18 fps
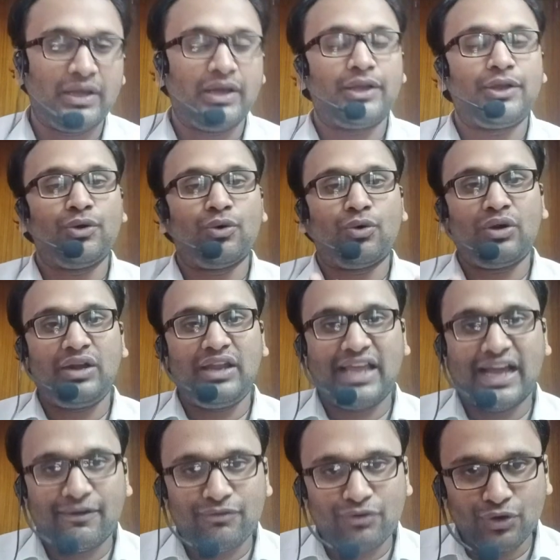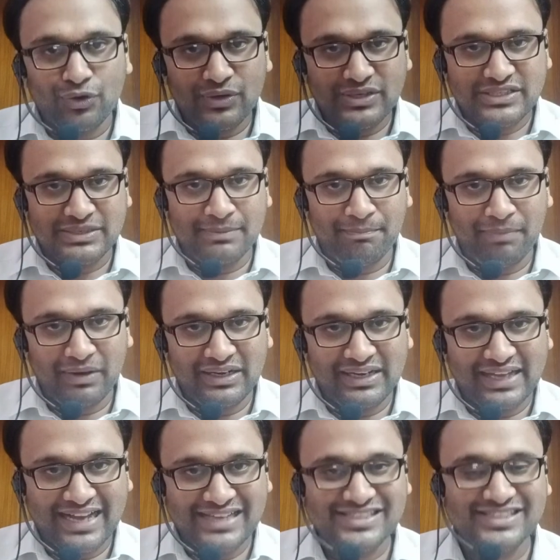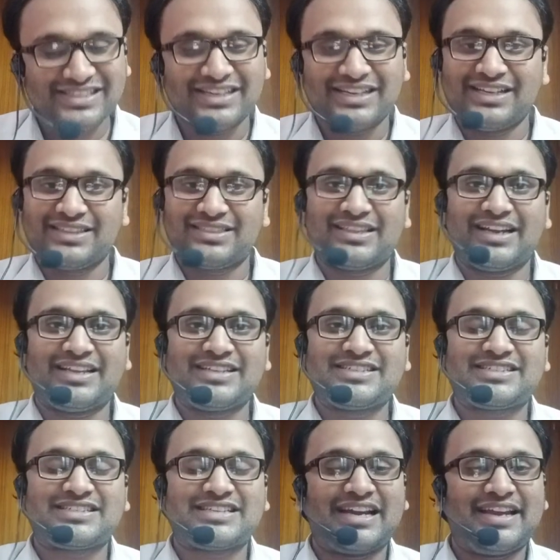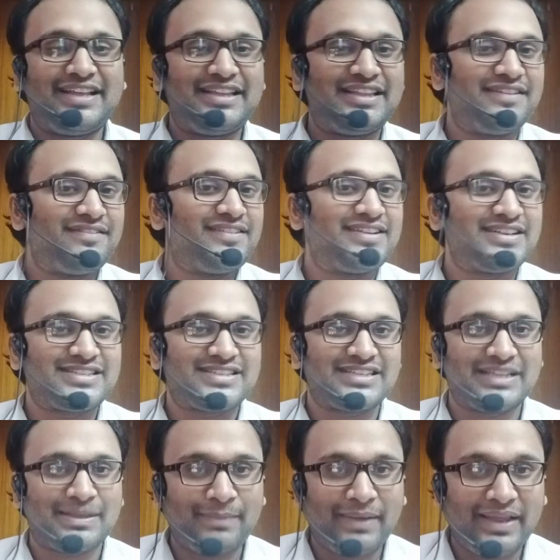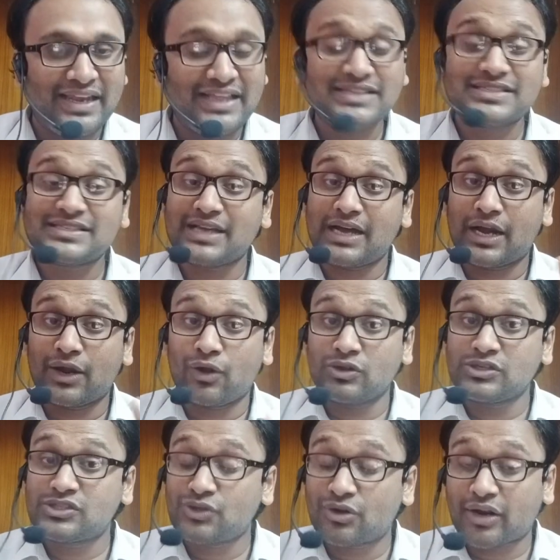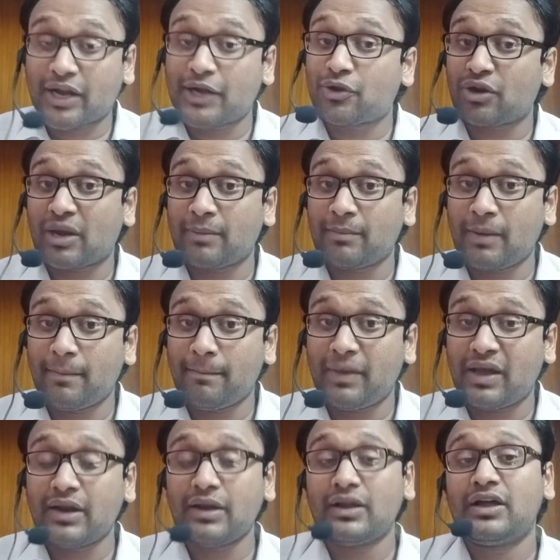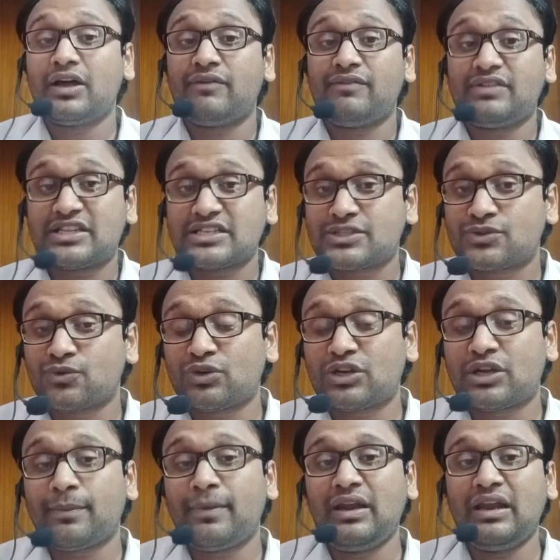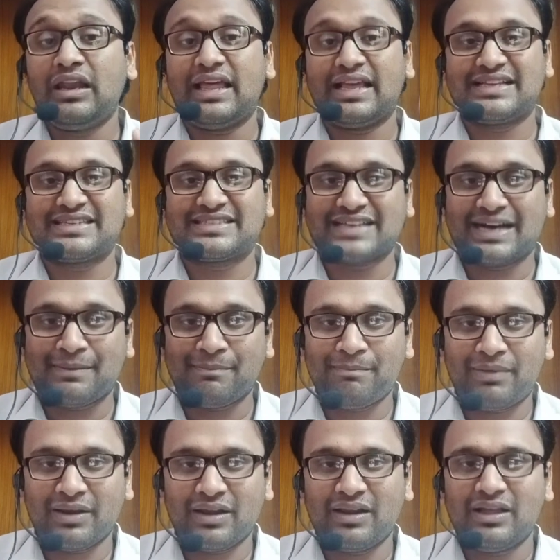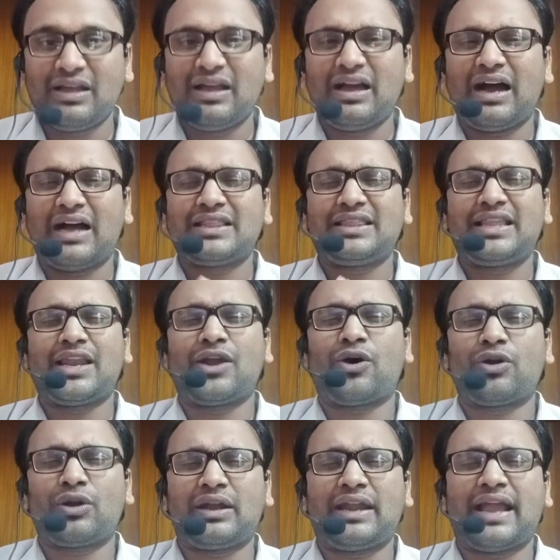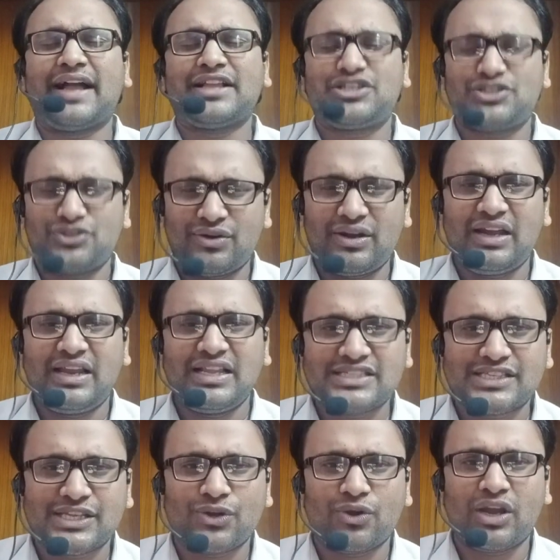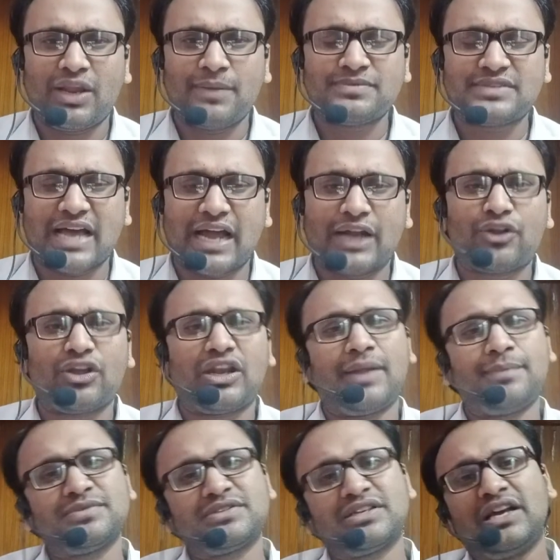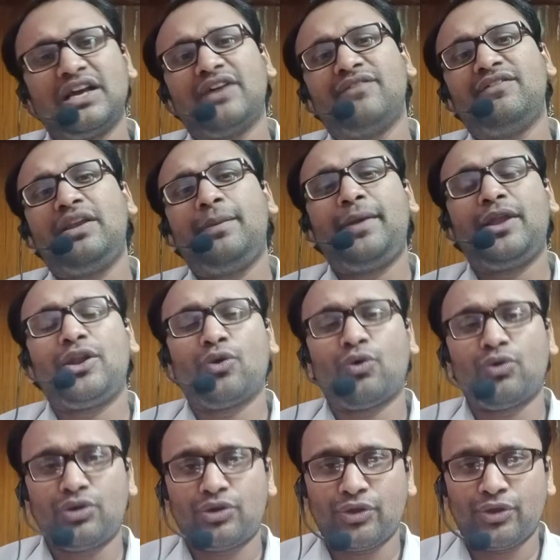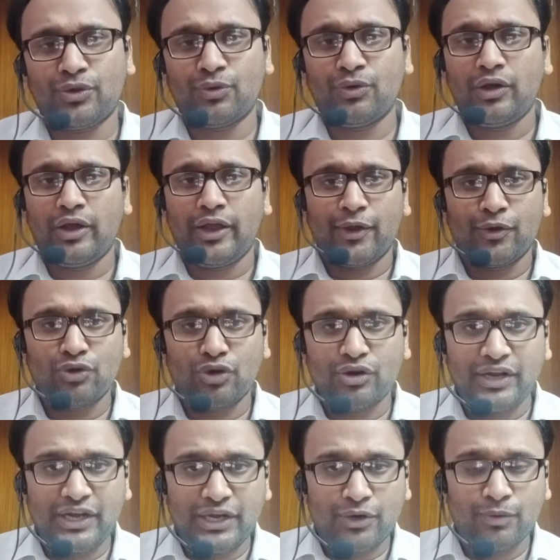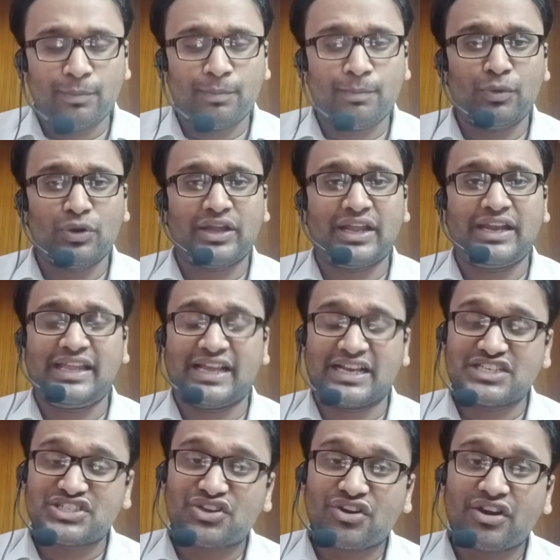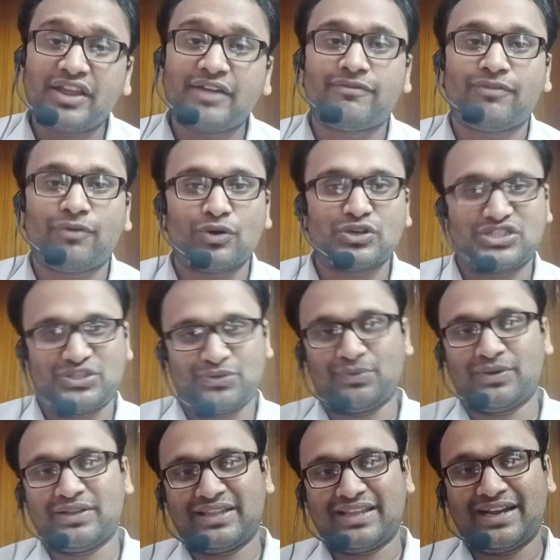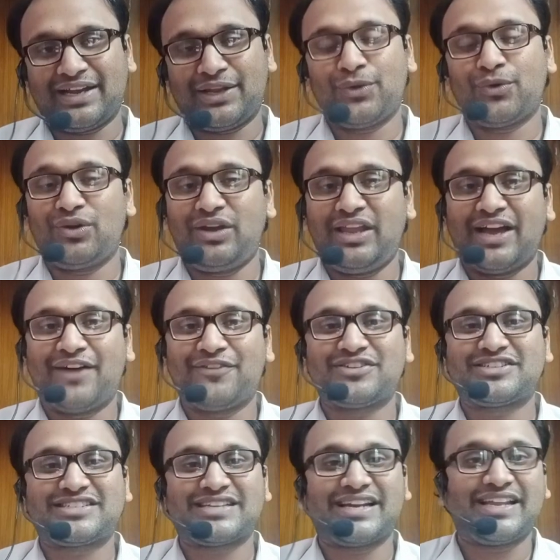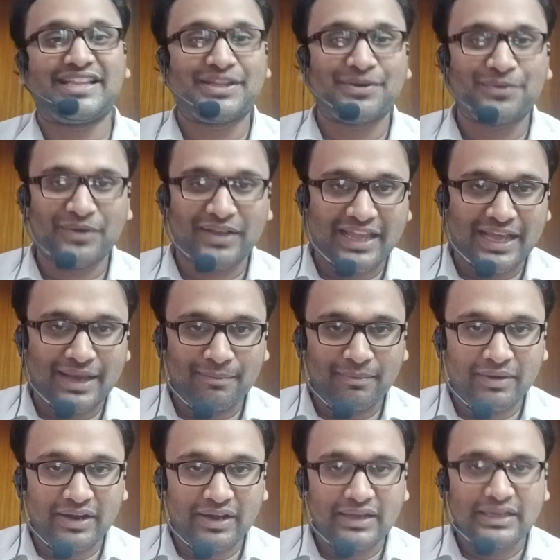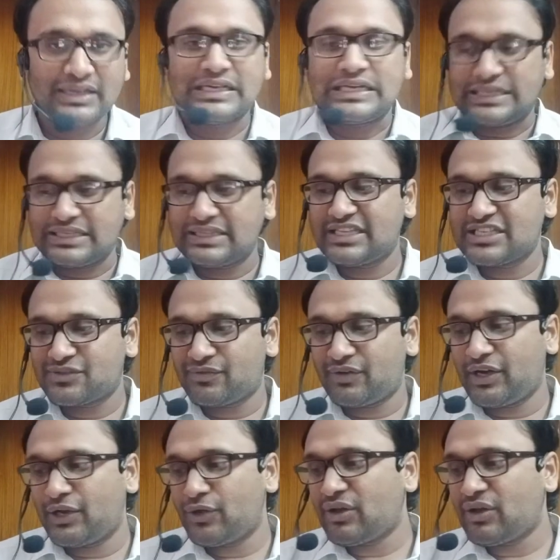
You only have to do a simple task, that is study the words and the meanings and also try to remember with a suitable example, and then naturally synonyms, antonyms will be known to you. You don't need to put any extra efforts for that. You only have to study the vocabulary. In this video, I